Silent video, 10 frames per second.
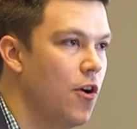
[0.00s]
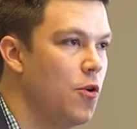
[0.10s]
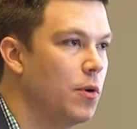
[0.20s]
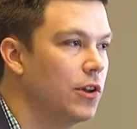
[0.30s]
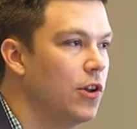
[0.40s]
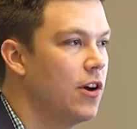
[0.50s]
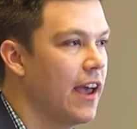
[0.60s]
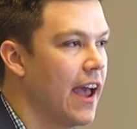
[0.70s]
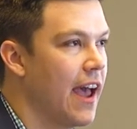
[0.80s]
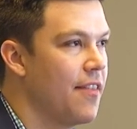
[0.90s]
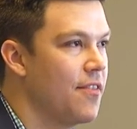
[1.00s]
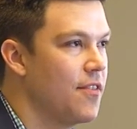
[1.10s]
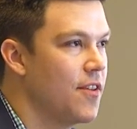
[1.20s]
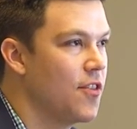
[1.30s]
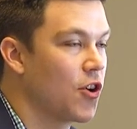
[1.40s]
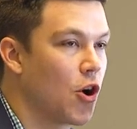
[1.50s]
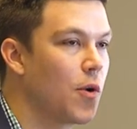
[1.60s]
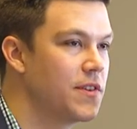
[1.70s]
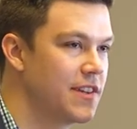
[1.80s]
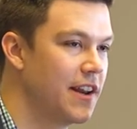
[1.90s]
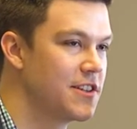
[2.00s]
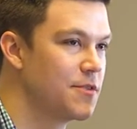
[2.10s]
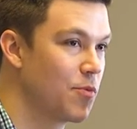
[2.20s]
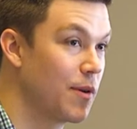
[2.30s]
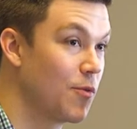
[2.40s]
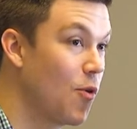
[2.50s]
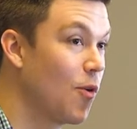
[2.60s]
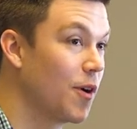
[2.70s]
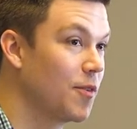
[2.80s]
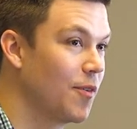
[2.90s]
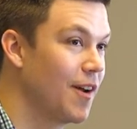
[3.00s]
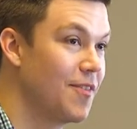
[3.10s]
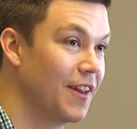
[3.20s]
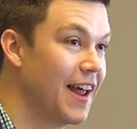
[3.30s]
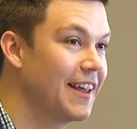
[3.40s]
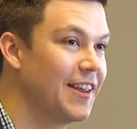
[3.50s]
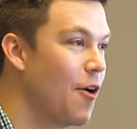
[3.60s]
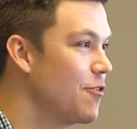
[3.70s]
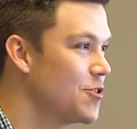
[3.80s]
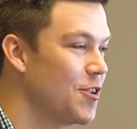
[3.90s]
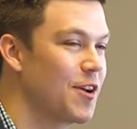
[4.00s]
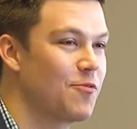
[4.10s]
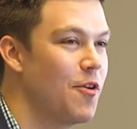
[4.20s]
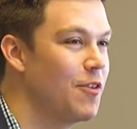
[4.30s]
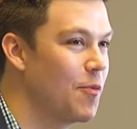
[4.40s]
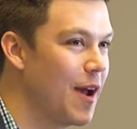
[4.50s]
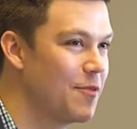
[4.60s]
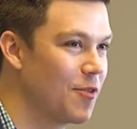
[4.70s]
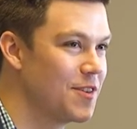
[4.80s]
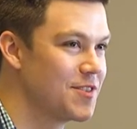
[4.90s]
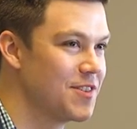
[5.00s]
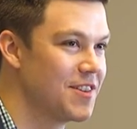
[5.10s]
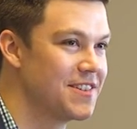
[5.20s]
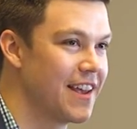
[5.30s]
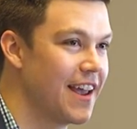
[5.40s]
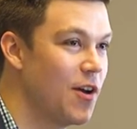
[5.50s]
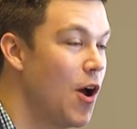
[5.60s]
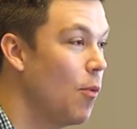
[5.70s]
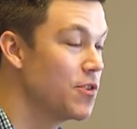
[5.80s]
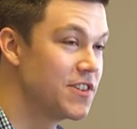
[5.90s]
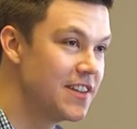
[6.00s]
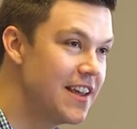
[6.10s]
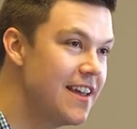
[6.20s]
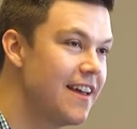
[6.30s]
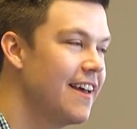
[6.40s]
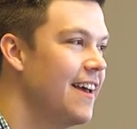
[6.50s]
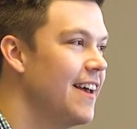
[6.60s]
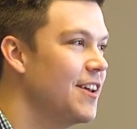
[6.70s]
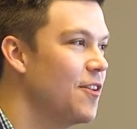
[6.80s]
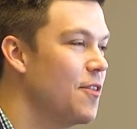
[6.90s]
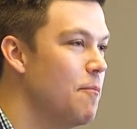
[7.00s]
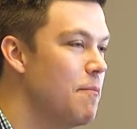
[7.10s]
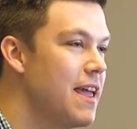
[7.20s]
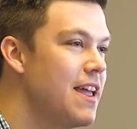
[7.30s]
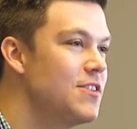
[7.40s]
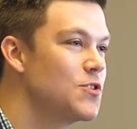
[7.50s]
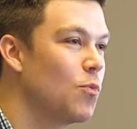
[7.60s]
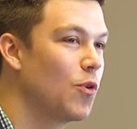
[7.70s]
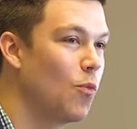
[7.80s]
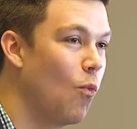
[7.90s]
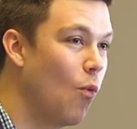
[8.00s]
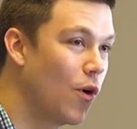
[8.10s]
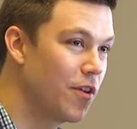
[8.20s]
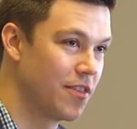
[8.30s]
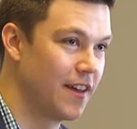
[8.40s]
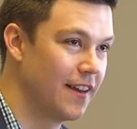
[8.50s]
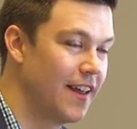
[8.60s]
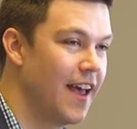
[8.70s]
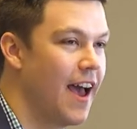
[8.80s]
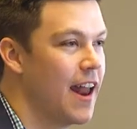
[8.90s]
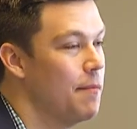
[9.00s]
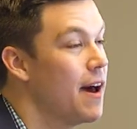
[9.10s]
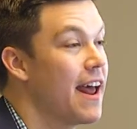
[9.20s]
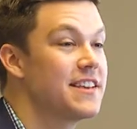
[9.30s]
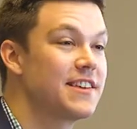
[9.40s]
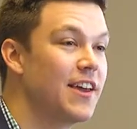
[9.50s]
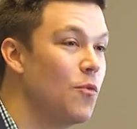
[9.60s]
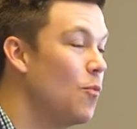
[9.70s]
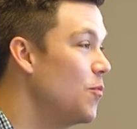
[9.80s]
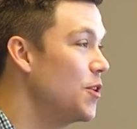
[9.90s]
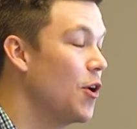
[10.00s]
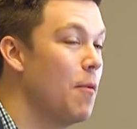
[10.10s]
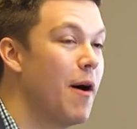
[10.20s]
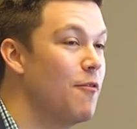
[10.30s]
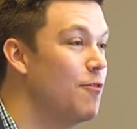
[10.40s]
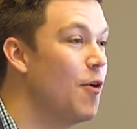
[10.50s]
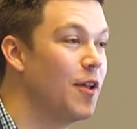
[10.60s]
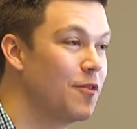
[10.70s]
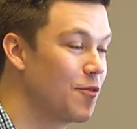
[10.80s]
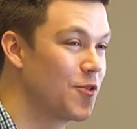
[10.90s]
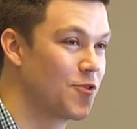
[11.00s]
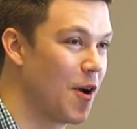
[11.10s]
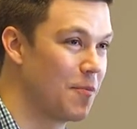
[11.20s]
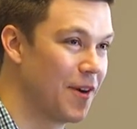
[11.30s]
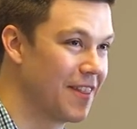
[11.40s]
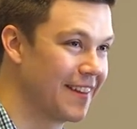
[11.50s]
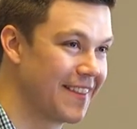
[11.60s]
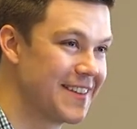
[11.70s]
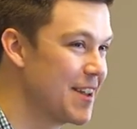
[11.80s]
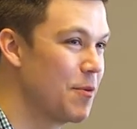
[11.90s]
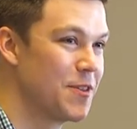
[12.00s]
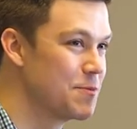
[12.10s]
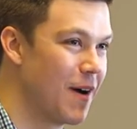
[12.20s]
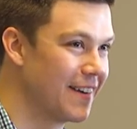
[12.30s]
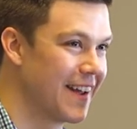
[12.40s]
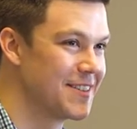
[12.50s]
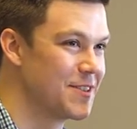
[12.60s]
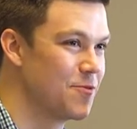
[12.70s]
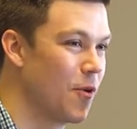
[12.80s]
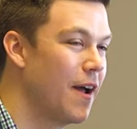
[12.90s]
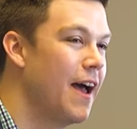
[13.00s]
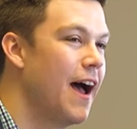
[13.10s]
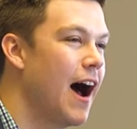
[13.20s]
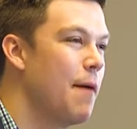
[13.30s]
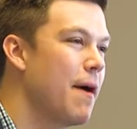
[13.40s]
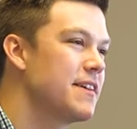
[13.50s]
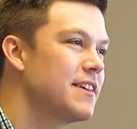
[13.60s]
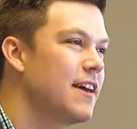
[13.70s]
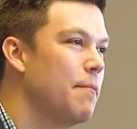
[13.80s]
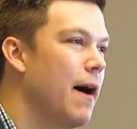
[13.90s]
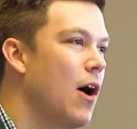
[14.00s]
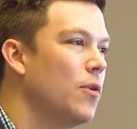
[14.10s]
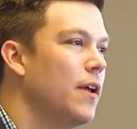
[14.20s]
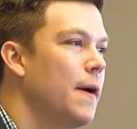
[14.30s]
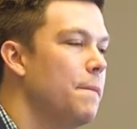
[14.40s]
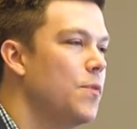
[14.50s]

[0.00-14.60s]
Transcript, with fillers: who would look at the current state of the Supreme Court, right, and the likely overturning of Roe v. Wade, for instance, and say, well, see, you know, the means were worth it. And I'm not asking, you know, about voting for Trump or anything like that. That's not what this podcast is for. I'm asking about